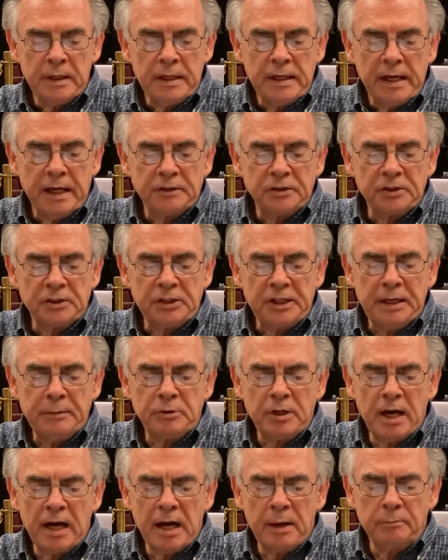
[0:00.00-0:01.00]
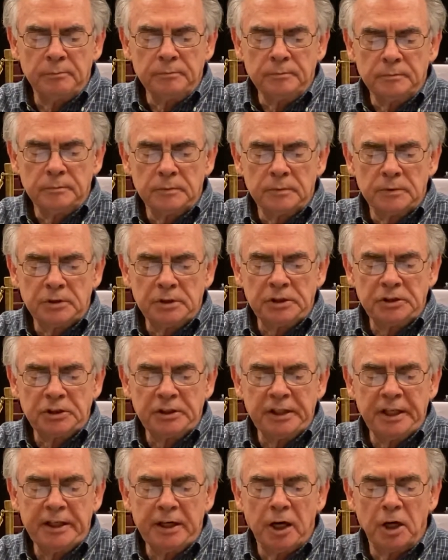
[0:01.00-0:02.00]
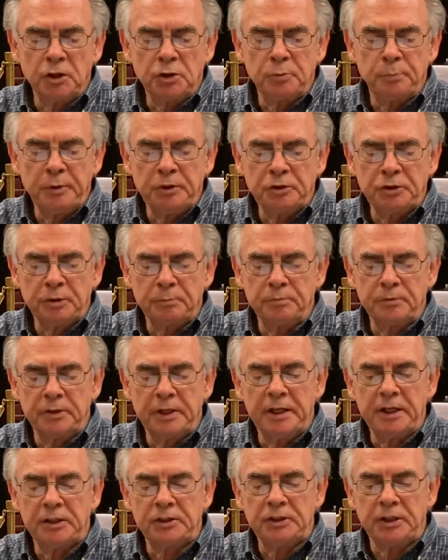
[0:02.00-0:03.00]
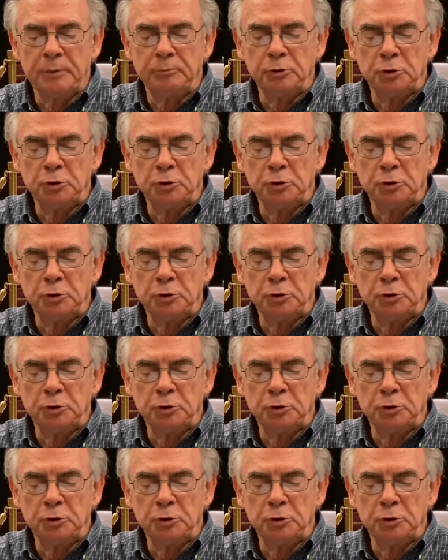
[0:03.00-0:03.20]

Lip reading: At the same time, Cincinnati Archbishop Dennis M.